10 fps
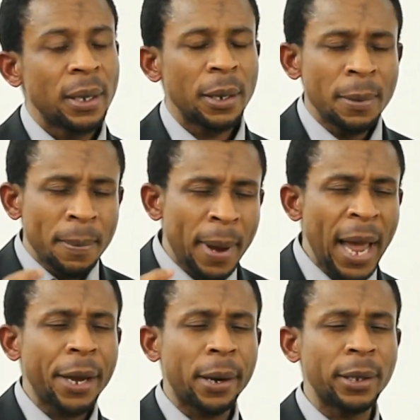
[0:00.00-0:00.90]
in
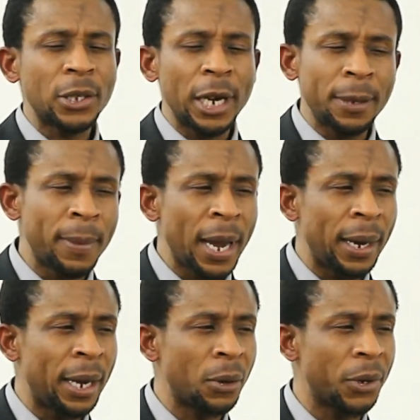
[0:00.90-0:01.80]
my culture, in my
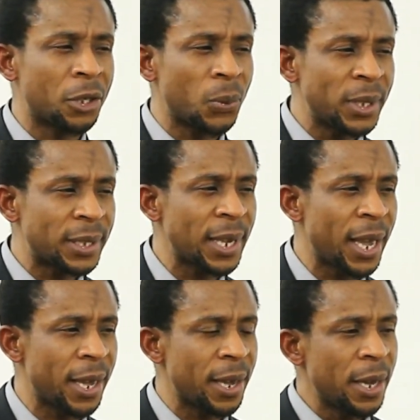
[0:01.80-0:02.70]
language, we
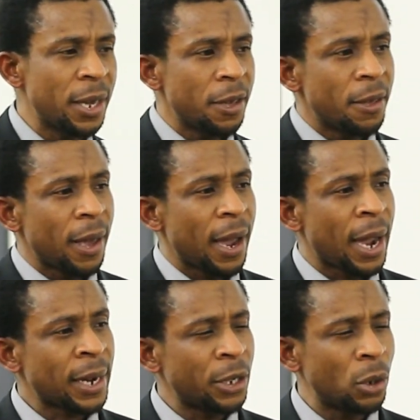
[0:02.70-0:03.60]
say,
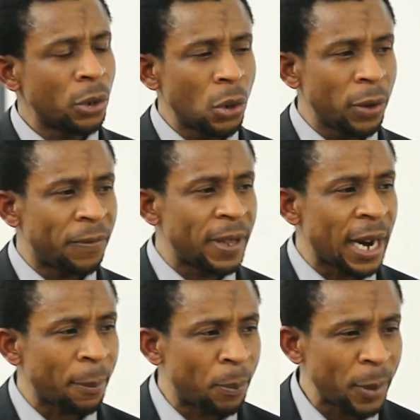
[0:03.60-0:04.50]
and I don't know if there
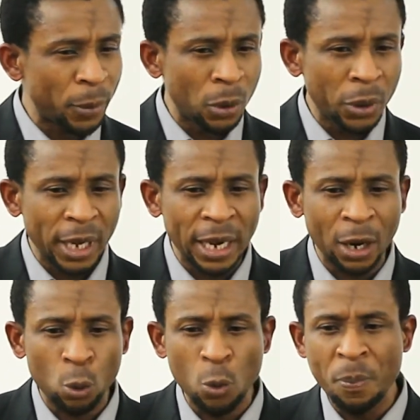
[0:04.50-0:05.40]
are people here
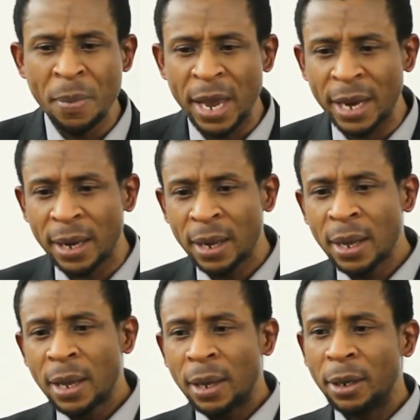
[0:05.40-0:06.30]
who
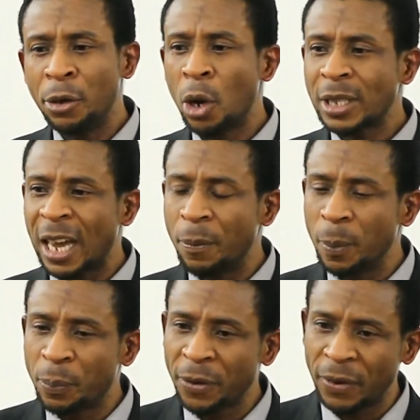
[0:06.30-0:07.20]
may not have been
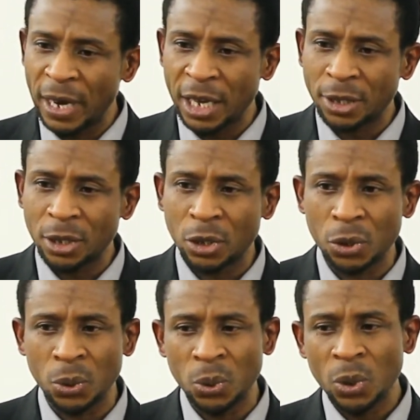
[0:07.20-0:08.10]
privileged
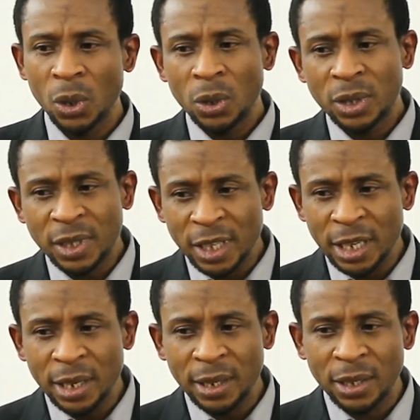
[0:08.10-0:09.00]
to
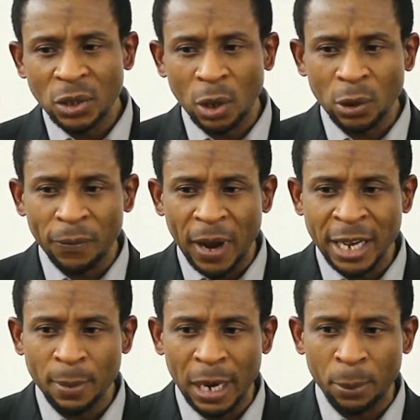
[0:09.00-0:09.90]
see the sort of
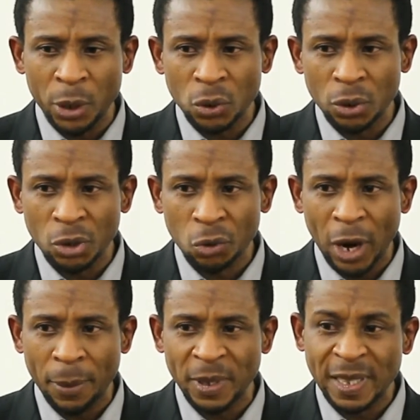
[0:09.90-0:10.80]
animal I'm going to
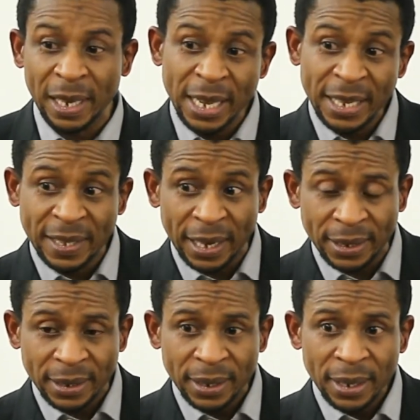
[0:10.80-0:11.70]
describe, is the lizard.
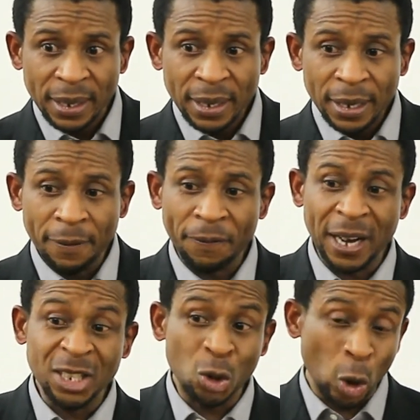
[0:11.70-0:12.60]
In
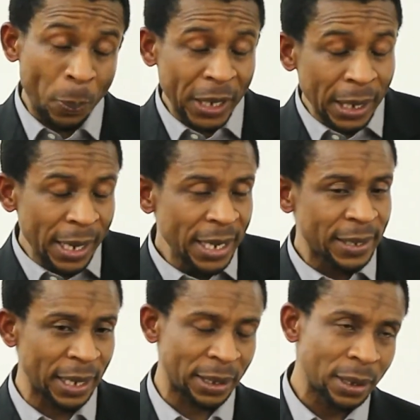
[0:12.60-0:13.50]
fact, the tropical
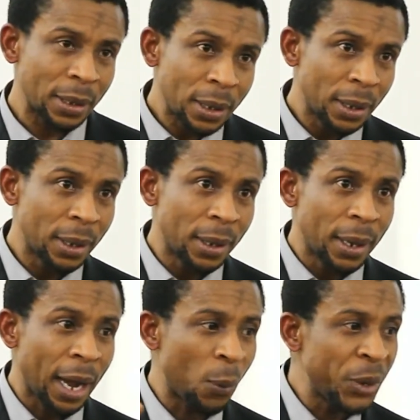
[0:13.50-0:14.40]
lizard.
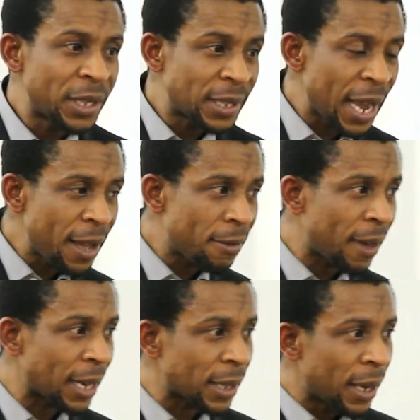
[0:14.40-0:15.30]
We say
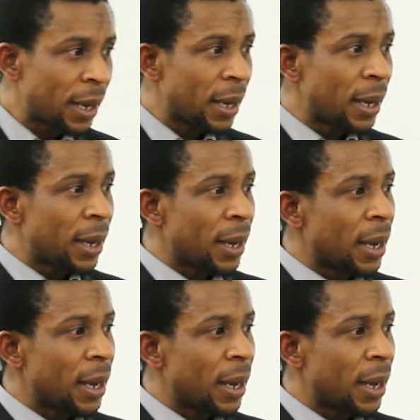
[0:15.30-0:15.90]
that